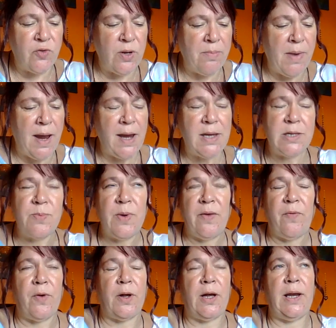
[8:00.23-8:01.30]
reminds me
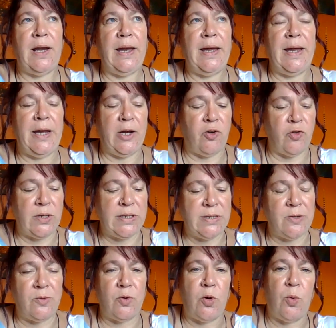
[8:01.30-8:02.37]
of a clear
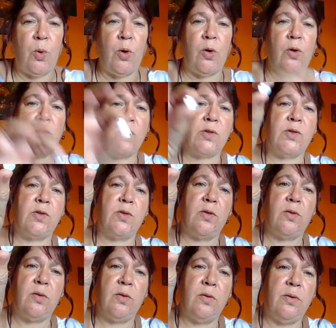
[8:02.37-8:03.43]
crystal quartz,
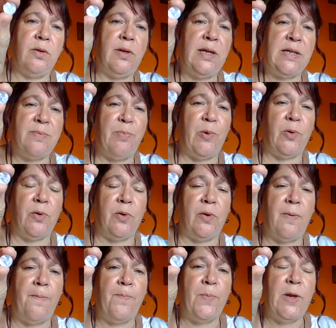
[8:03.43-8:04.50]
this button.
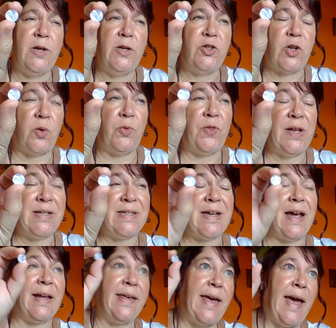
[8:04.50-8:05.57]
So this
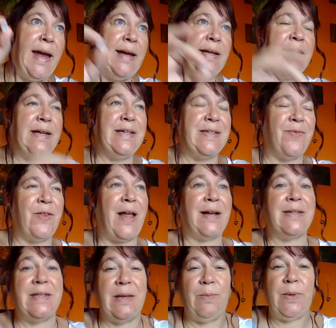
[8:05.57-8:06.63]
again is for
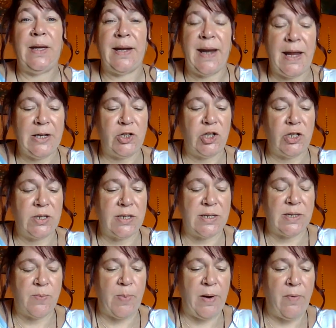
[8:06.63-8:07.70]
that deep connection to
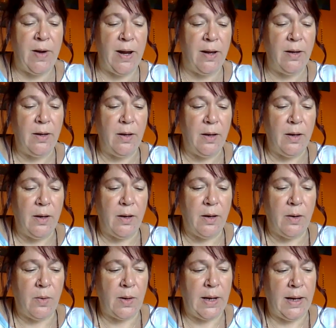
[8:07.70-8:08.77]
spirit.
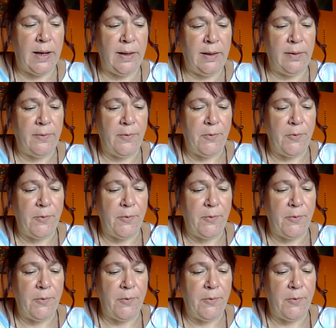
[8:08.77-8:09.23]
Okay,